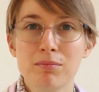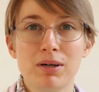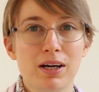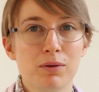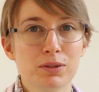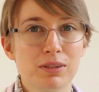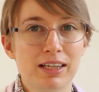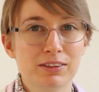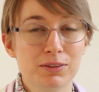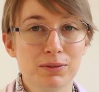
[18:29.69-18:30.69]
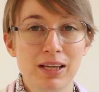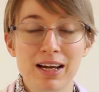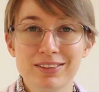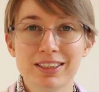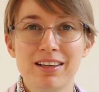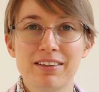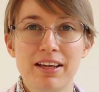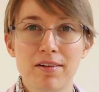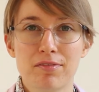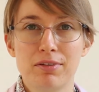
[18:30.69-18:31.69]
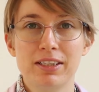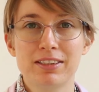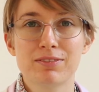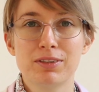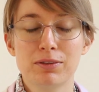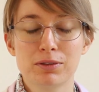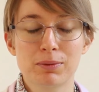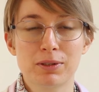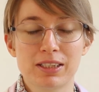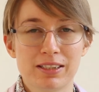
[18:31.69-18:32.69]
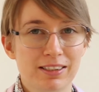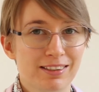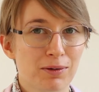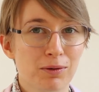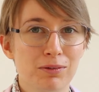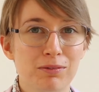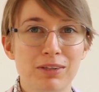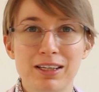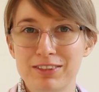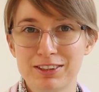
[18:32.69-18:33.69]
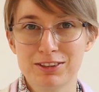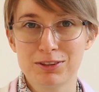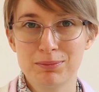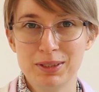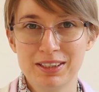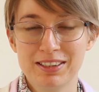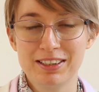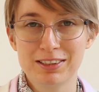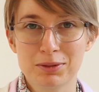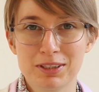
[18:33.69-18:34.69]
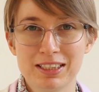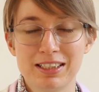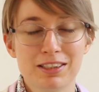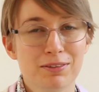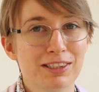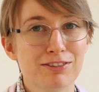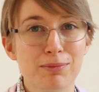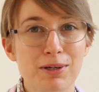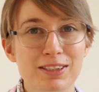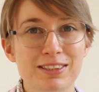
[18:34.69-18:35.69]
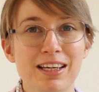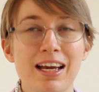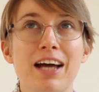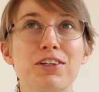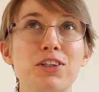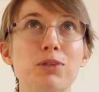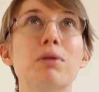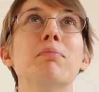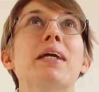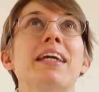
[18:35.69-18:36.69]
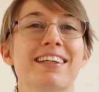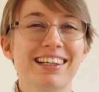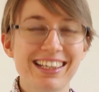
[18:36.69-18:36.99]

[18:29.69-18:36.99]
but I also like to do lifestyle and health related videos because I think they're all relevant to being an illustrator and a creative person and a human being.